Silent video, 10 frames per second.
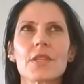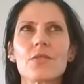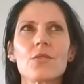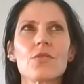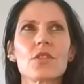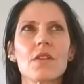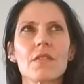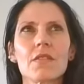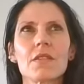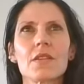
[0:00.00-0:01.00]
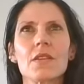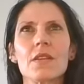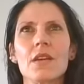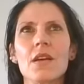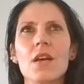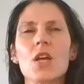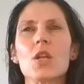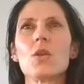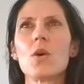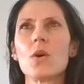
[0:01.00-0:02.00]
to just
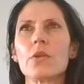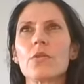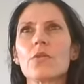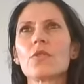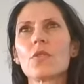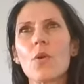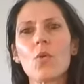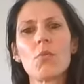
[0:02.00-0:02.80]
learn so